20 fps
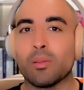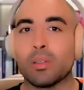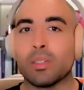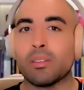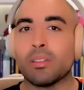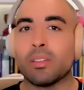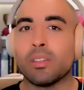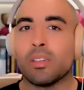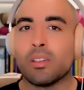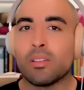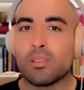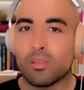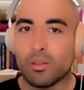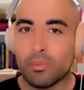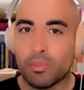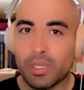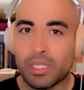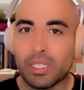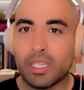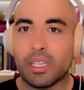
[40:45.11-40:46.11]
And so
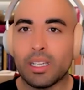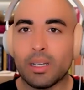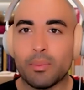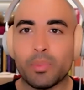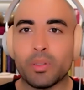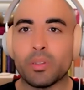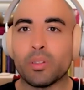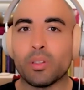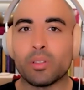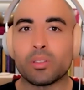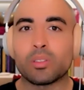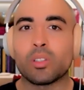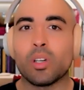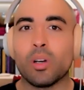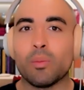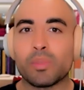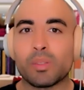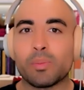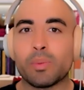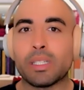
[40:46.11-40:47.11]
picking up on those
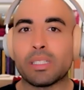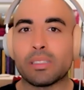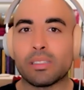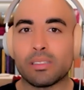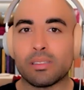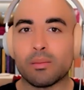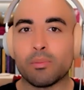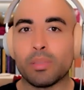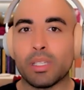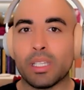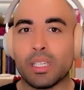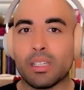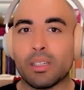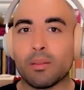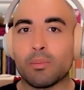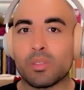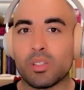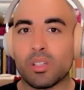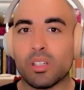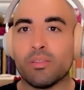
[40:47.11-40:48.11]
comms pieces and being
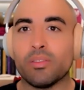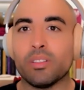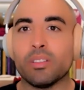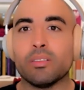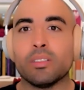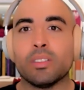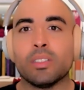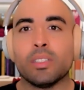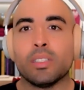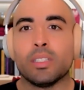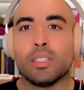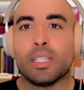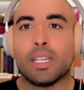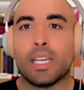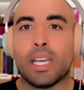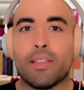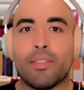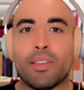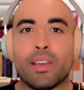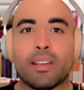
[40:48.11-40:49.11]
observant,
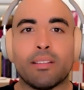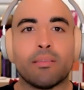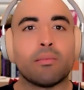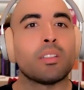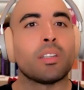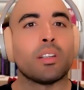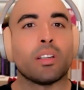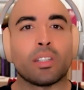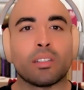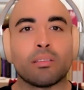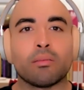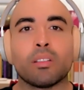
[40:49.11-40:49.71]
and then, you know,